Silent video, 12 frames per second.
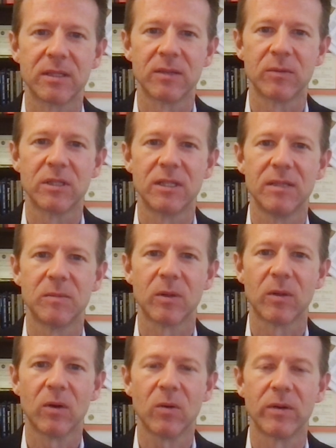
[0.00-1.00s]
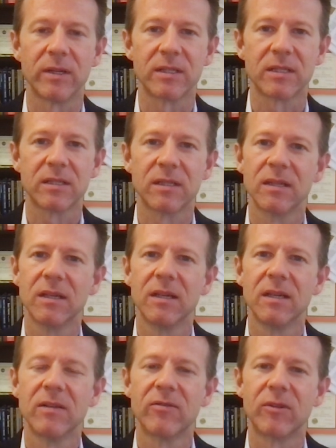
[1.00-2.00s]
that was deemed low risk
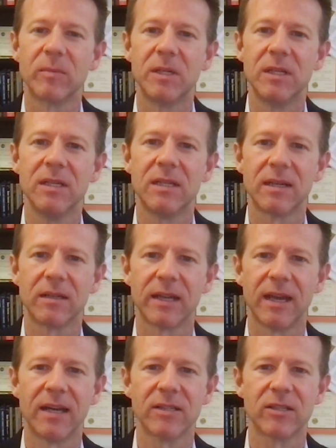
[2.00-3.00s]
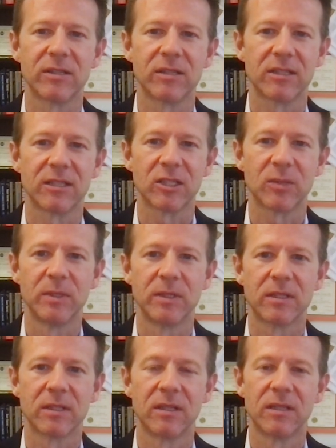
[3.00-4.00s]
from detailed hazard
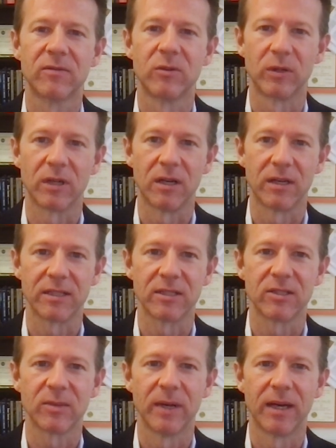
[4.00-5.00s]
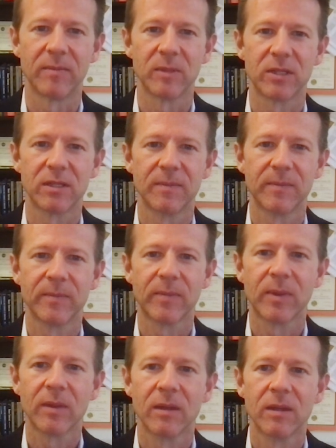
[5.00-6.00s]
assessments of the reconnaissance maps.
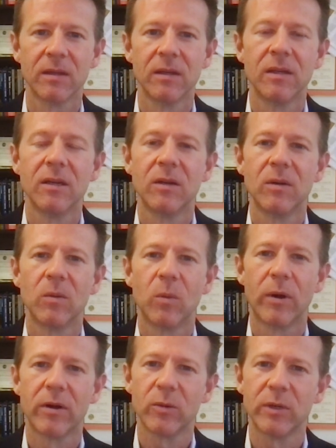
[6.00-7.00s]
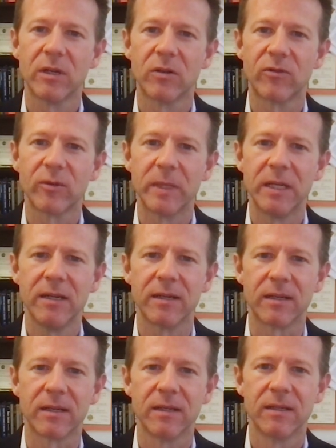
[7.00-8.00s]
Where do we go from
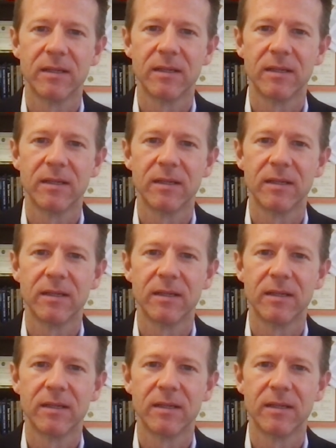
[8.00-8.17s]
here?